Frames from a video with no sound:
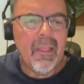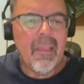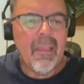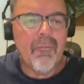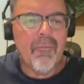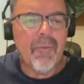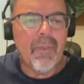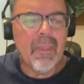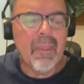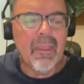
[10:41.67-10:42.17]

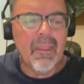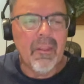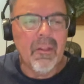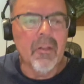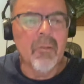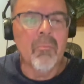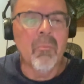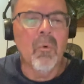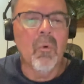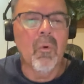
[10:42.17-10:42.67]
if
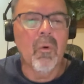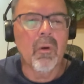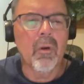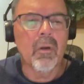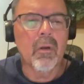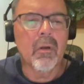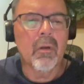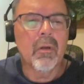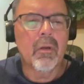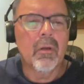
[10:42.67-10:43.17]

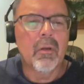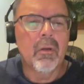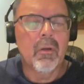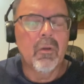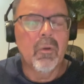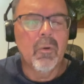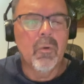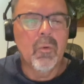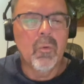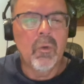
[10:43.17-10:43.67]
Gilmore
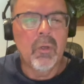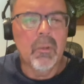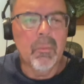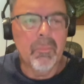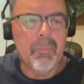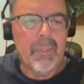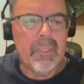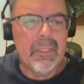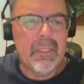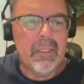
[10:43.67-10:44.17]
will
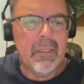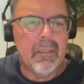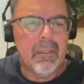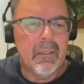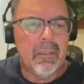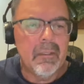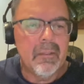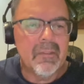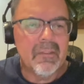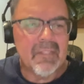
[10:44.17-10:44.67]
be
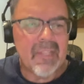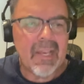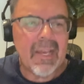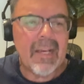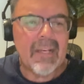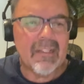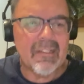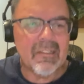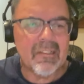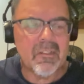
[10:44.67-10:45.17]

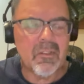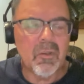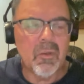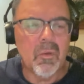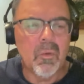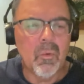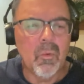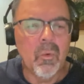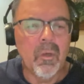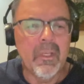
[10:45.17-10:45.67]
tasked
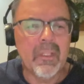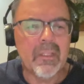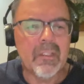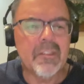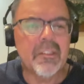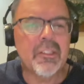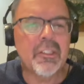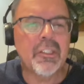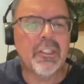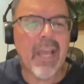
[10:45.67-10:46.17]

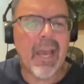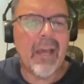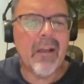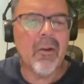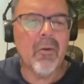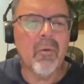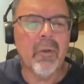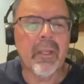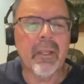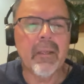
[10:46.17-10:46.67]
with
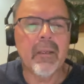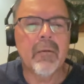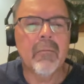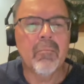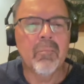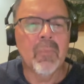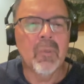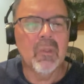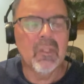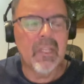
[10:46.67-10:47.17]
shadowing
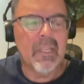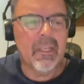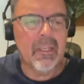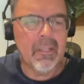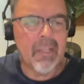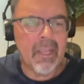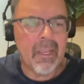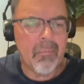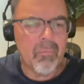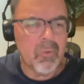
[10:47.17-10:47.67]
Malik
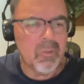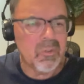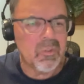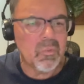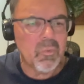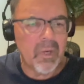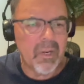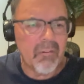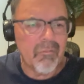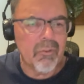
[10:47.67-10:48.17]

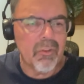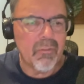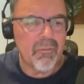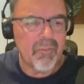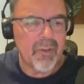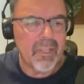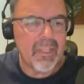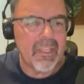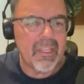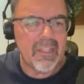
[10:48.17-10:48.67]
Nabers whenever the
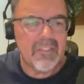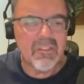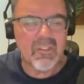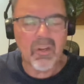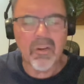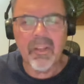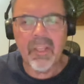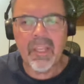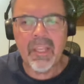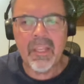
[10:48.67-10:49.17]

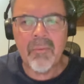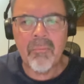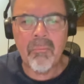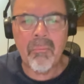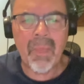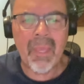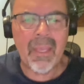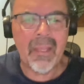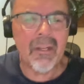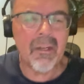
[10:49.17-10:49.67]
Vikings are
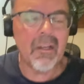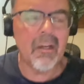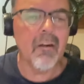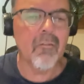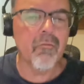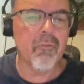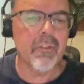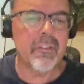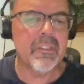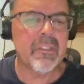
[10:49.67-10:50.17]
in man
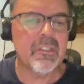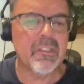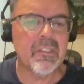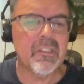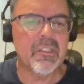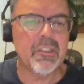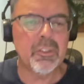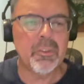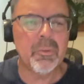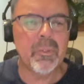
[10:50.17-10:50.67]
coverage
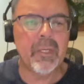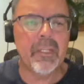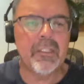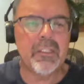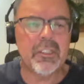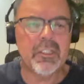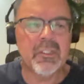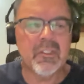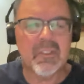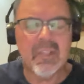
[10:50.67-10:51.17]

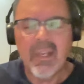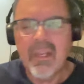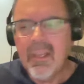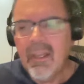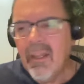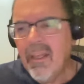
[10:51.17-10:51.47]
situations.